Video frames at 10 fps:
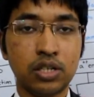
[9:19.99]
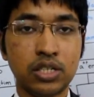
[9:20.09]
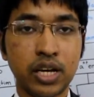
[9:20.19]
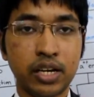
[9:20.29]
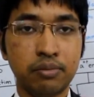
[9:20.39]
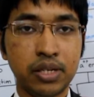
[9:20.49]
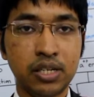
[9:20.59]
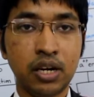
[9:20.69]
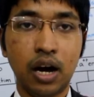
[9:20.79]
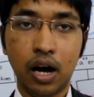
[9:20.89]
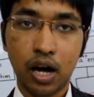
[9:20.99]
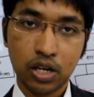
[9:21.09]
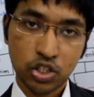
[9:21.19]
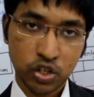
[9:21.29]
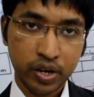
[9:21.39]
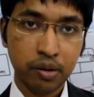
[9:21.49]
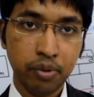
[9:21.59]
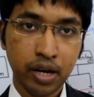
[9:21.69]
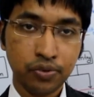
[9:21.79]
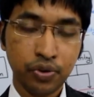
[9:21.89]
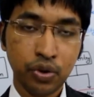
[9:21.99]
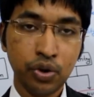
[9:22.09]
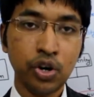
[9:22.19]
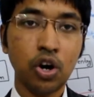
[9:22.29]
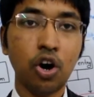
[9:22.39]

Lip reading: It can be arterial blood flow